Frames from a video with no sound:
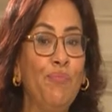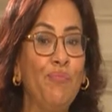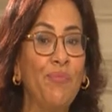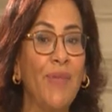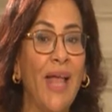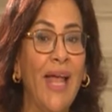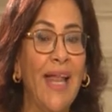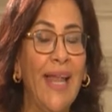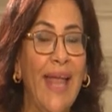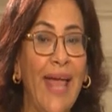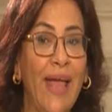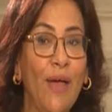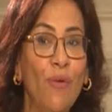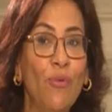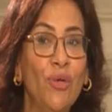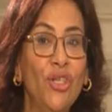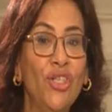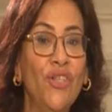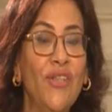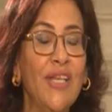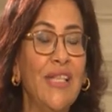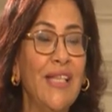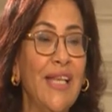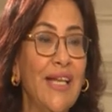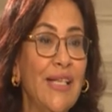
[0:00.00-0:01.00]
a language
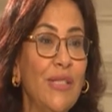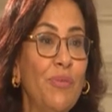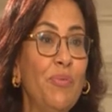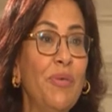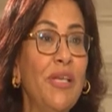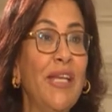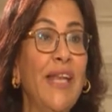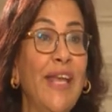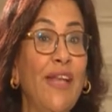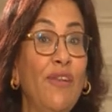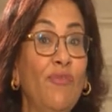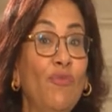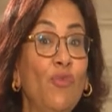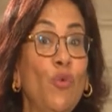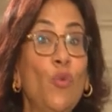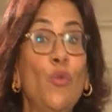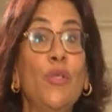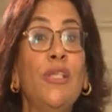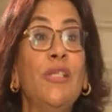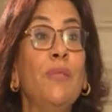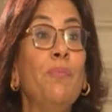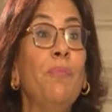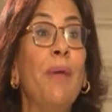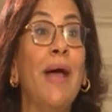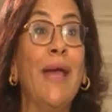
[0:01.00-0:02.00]
that has been
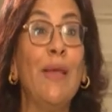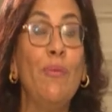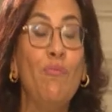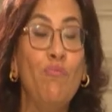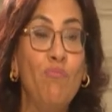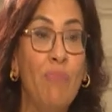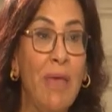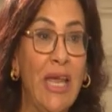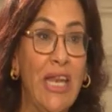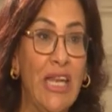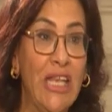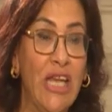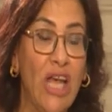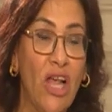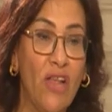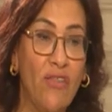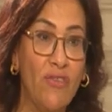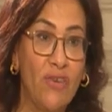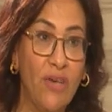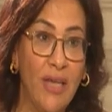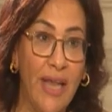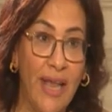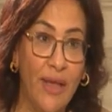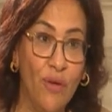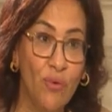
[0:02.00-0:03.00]
influenced by many
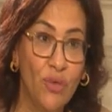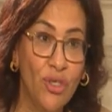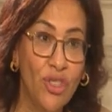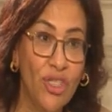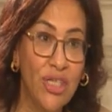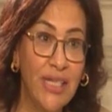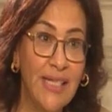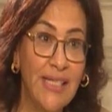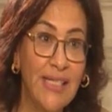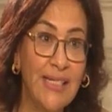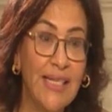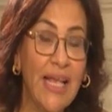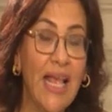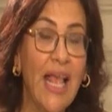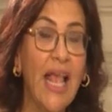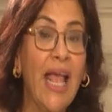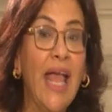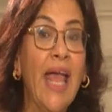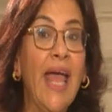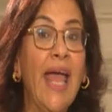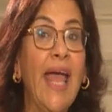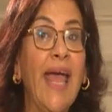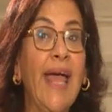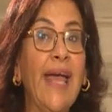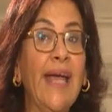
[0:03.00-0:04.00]
other languages,
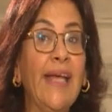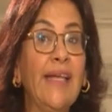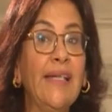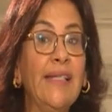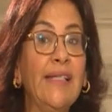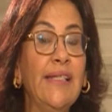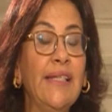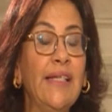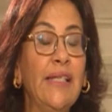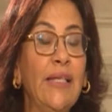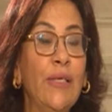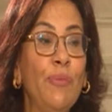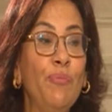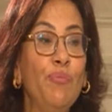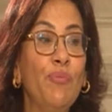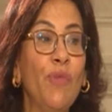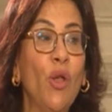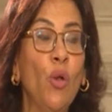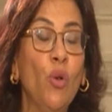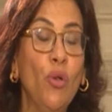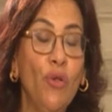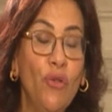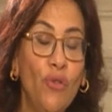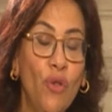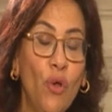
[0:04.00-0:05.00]
and
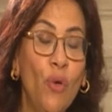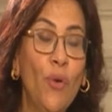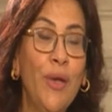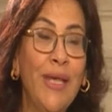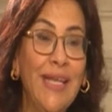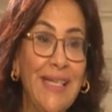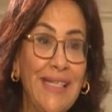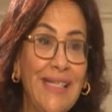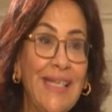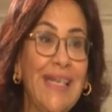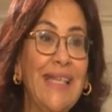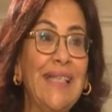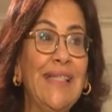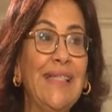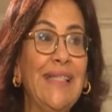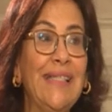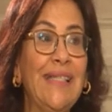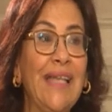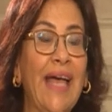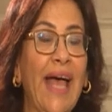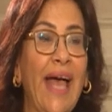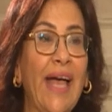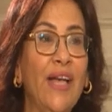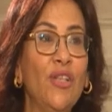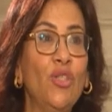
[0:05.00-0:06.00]
although it is
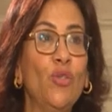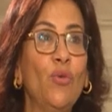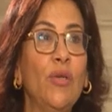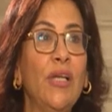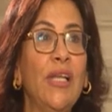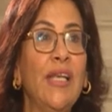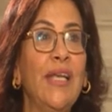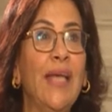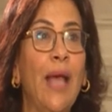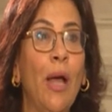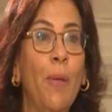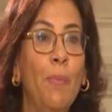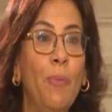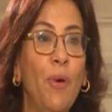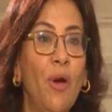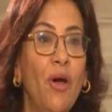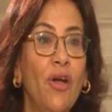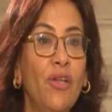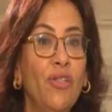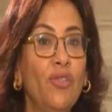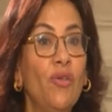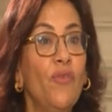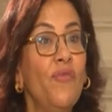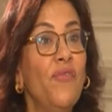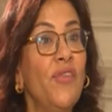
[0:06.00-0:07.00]
actually a
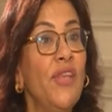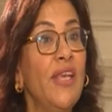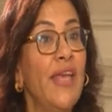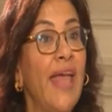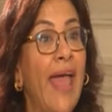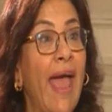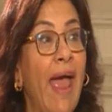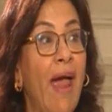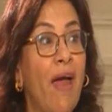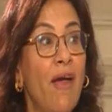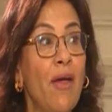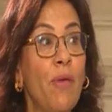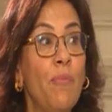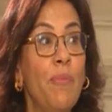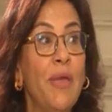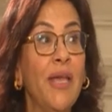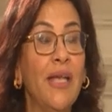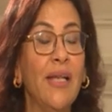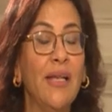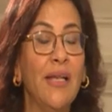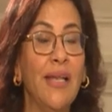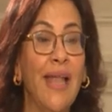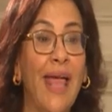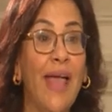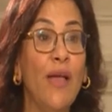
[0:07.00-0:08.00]
part of the Arabic
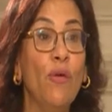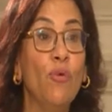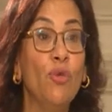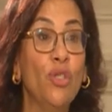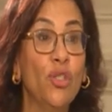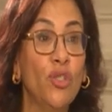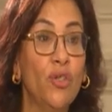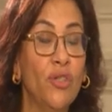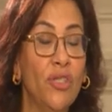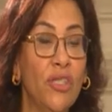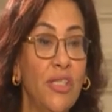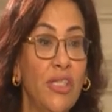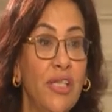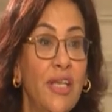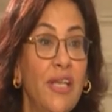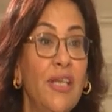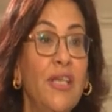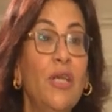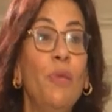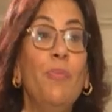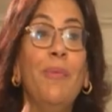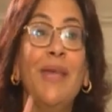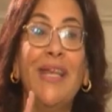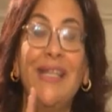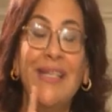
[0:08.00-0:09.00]
language
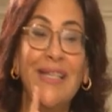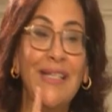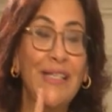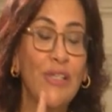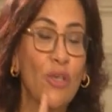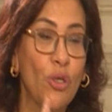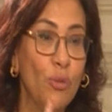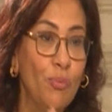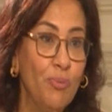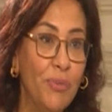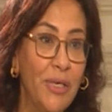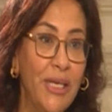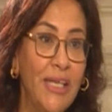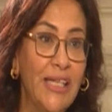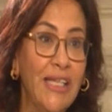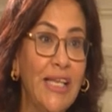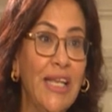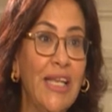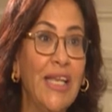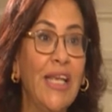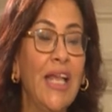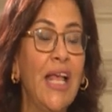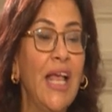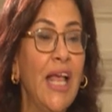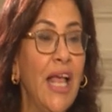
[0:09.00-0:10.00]
continuum, it is
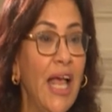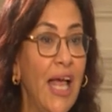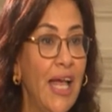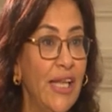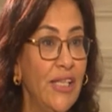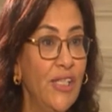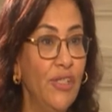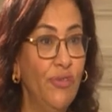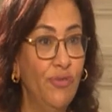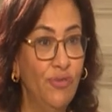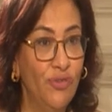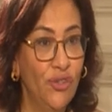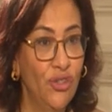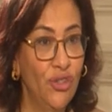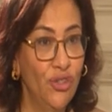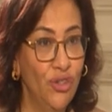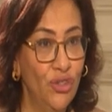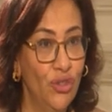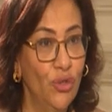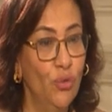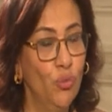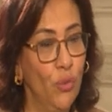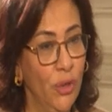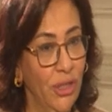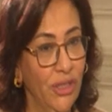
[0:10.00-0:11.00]
completely a different
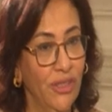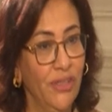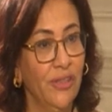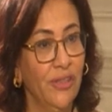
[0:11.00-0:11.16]
one.